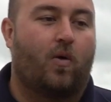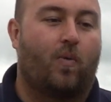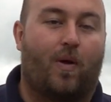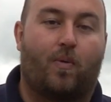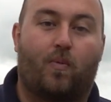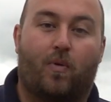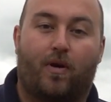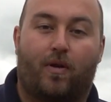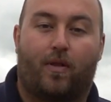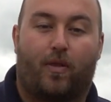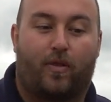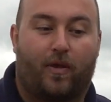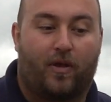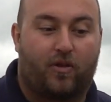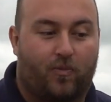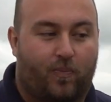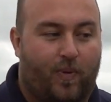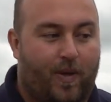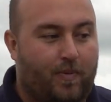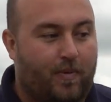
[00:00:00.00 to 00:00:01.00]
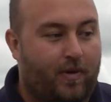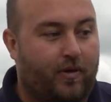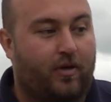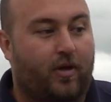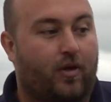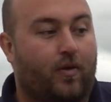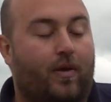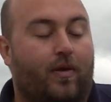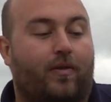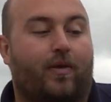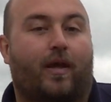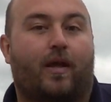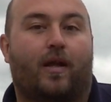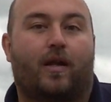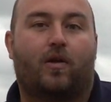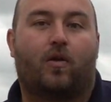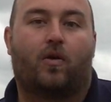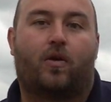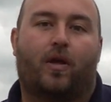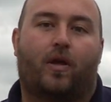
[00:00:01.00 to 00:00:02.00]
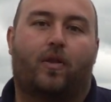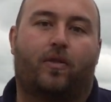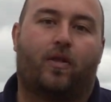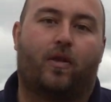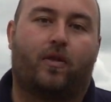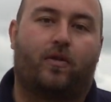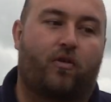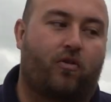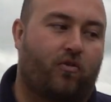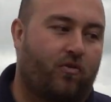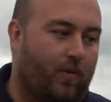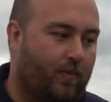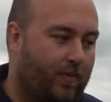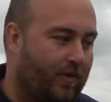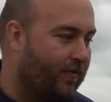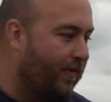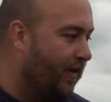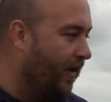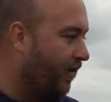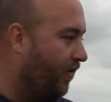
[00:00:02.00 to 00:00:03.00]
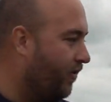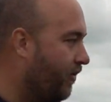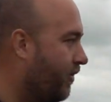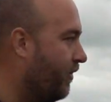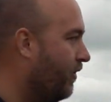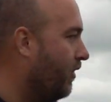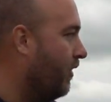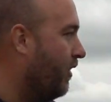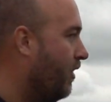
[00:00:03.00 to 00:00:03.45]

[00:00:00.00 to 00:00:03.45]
where one of the things that people can do is they can look at the descriptive list